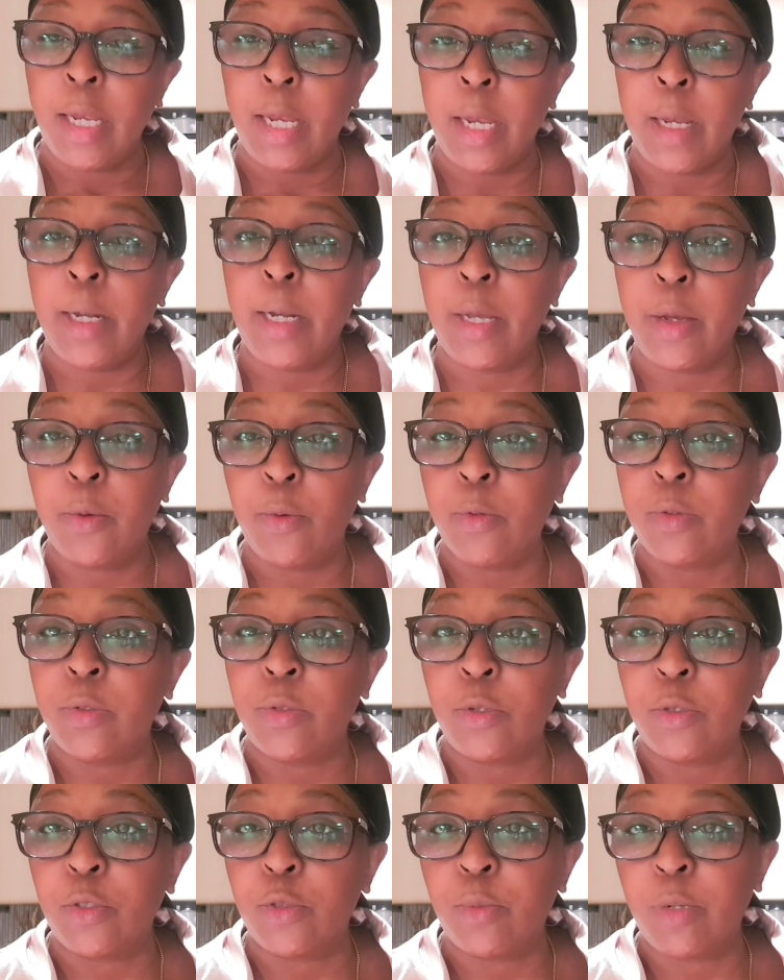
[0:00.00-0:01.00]
and I
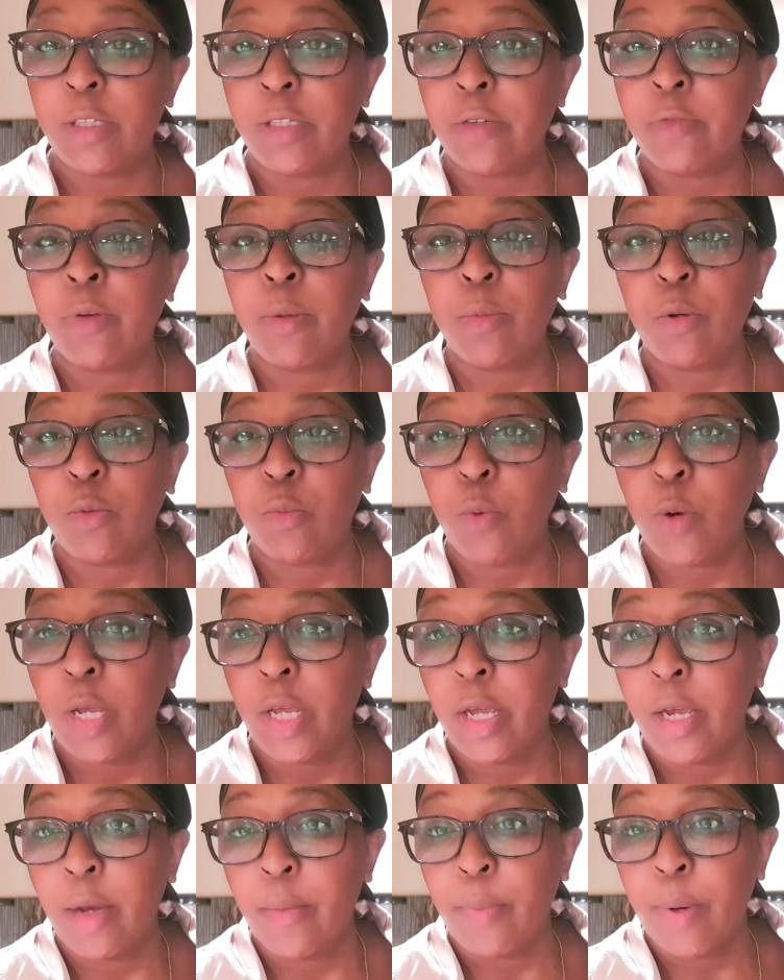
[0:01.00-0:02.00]
thought to myself, I'm not
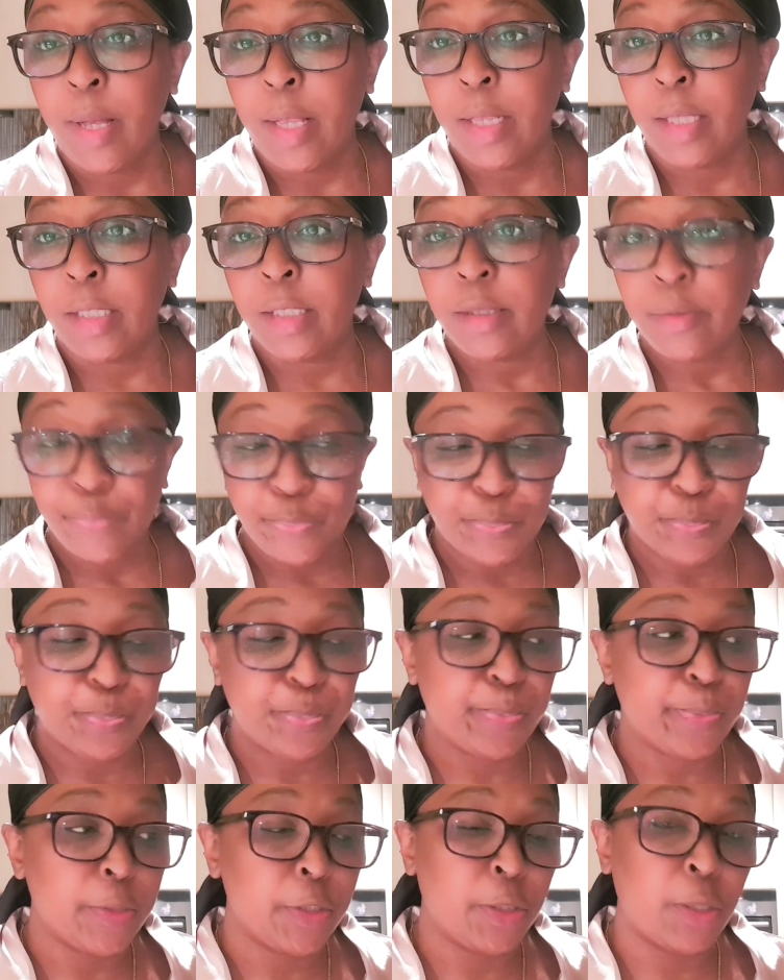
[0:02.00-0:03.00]
waking up early,
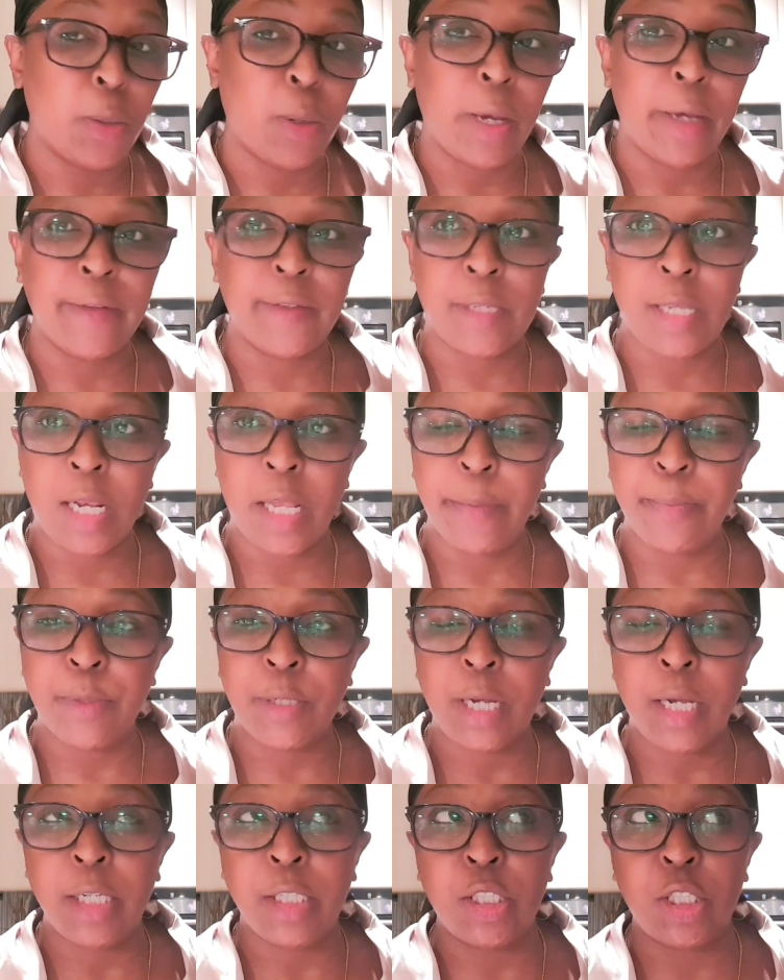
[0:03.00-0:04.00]
so I slept
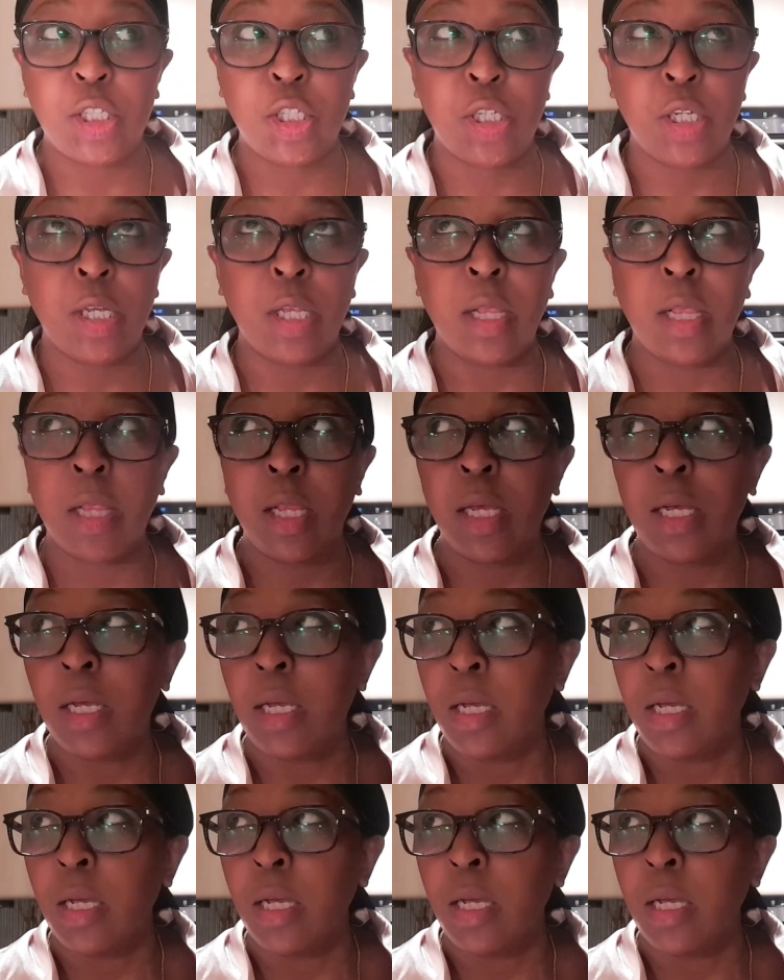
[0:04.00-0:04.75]
until